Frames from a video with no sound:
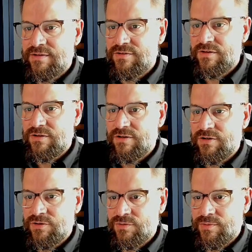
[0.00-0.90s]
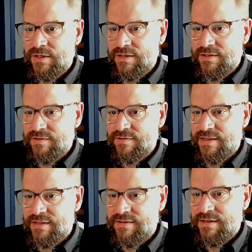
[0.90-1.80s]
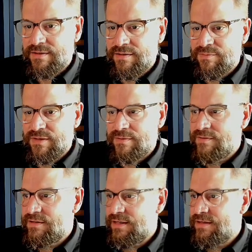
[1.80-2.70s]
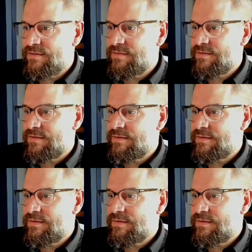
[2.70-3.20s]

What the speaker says: to know what is that daily month to date.